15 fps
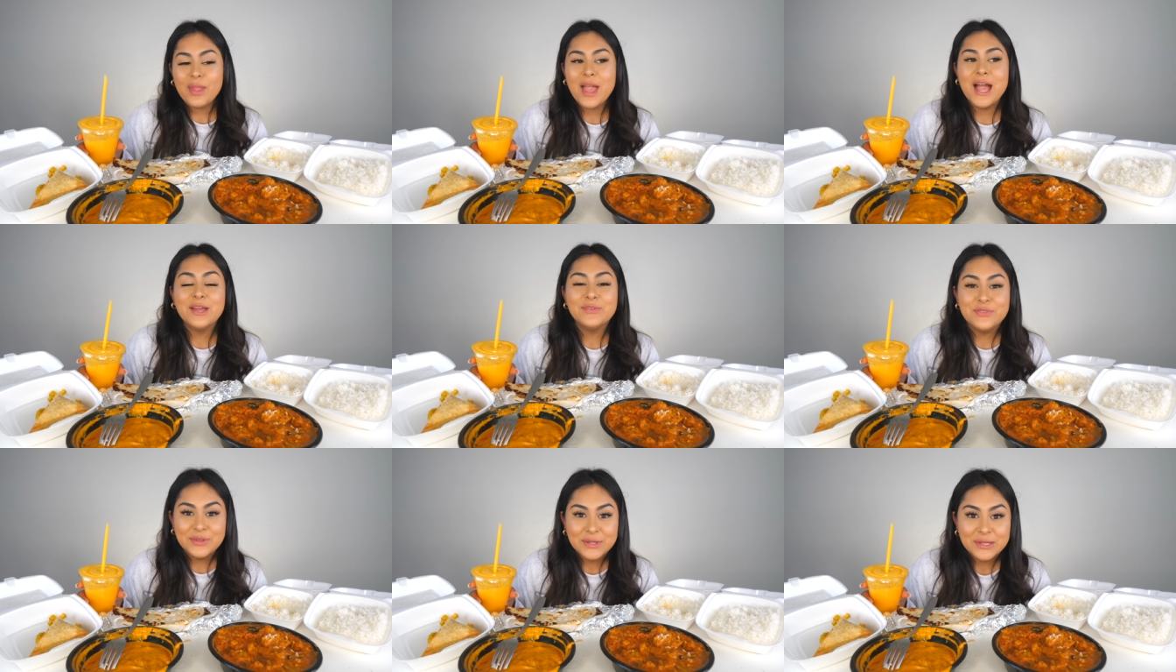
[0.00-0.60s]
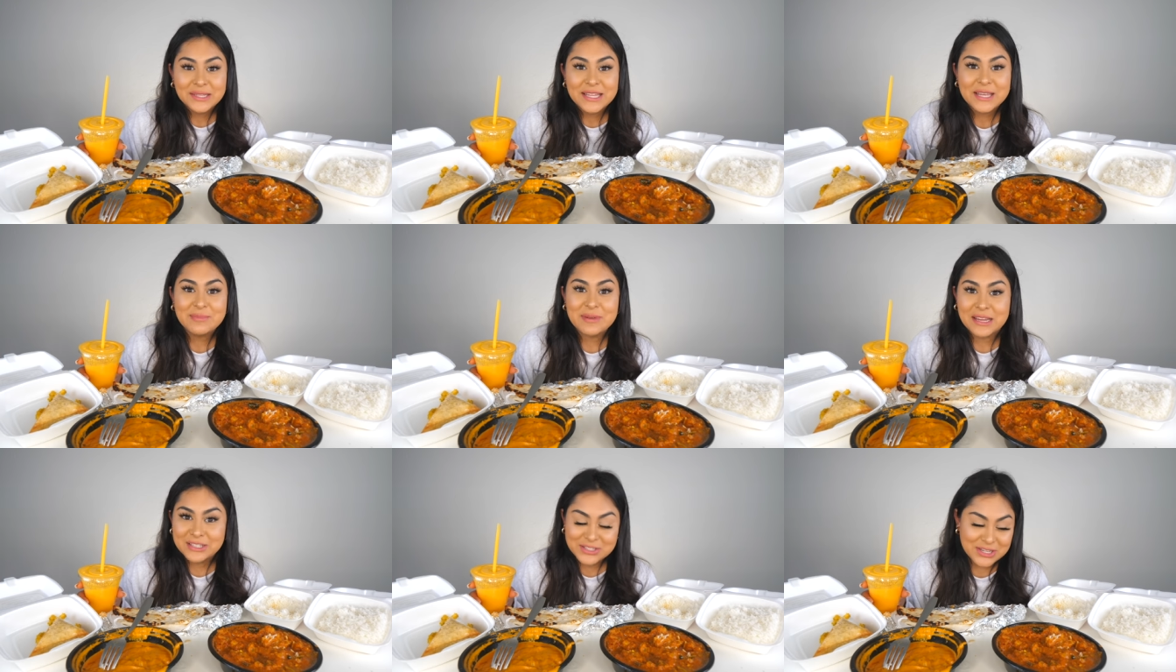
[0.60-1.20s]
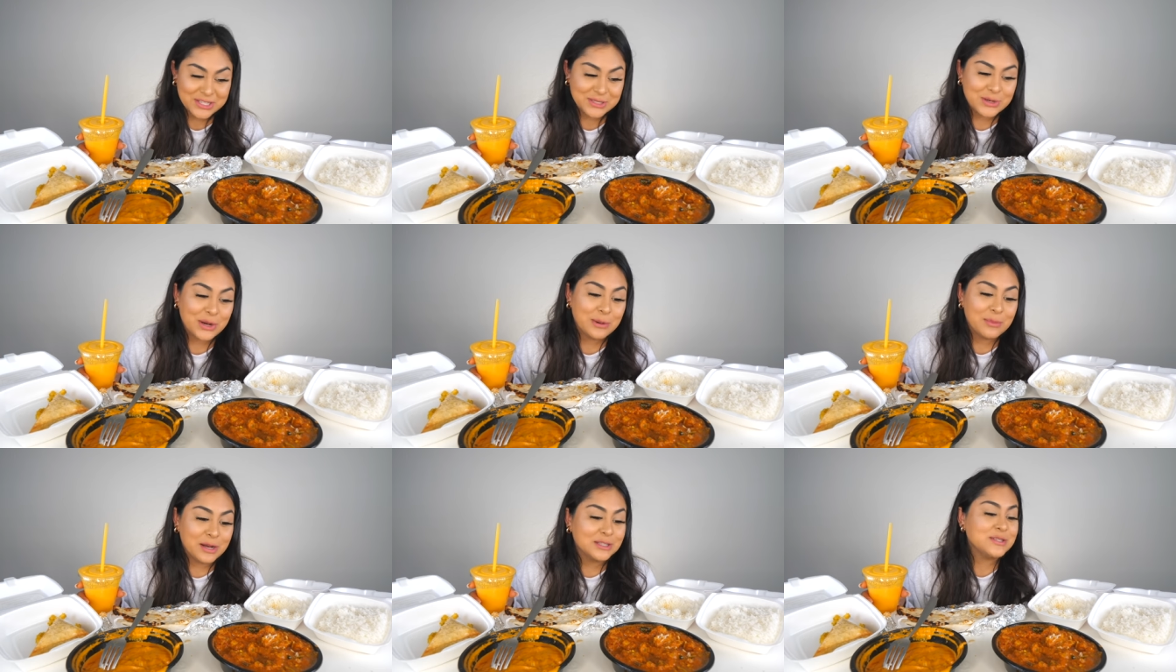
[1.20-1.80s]
I feel like my jeans
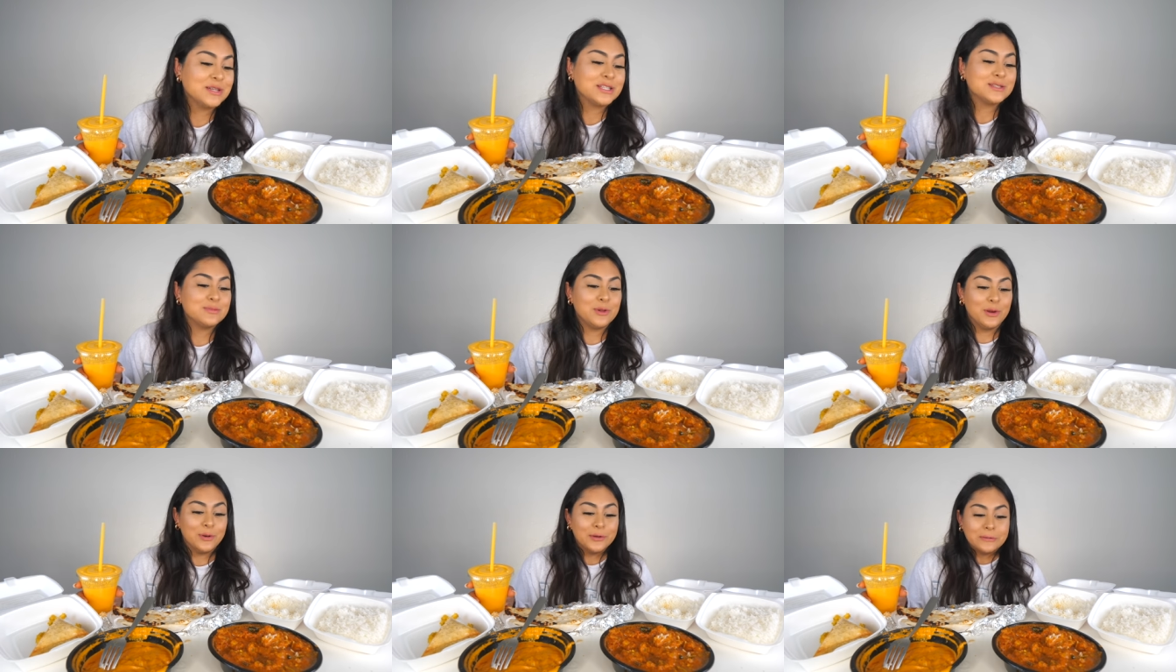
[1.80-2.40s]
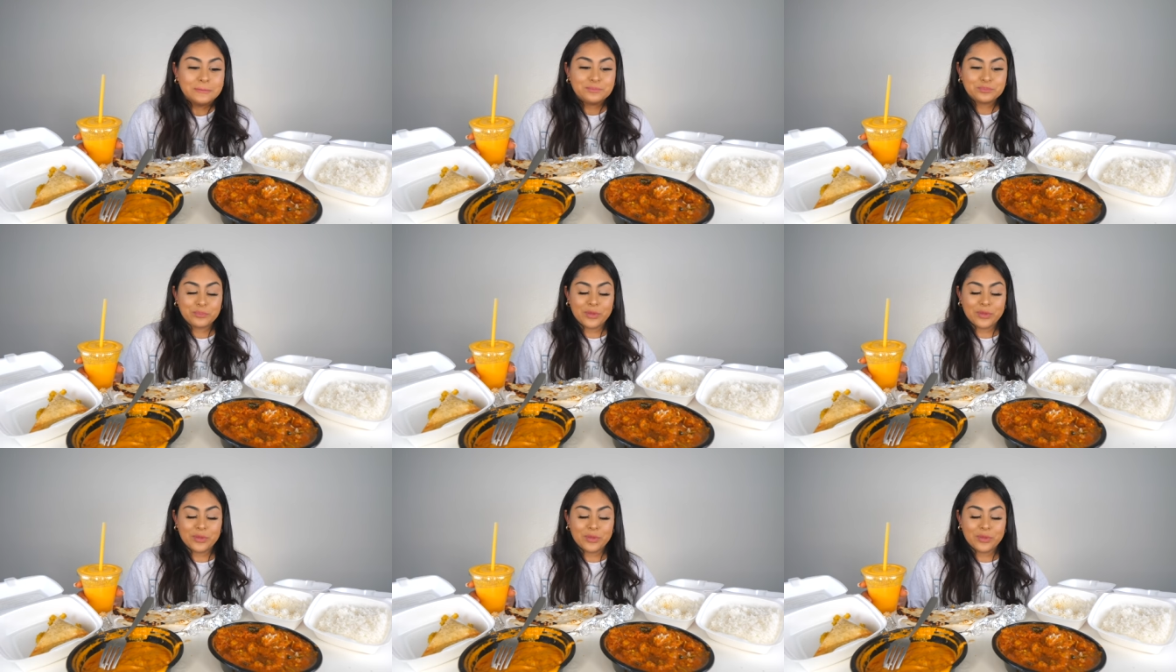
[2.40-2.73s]
are about to explode.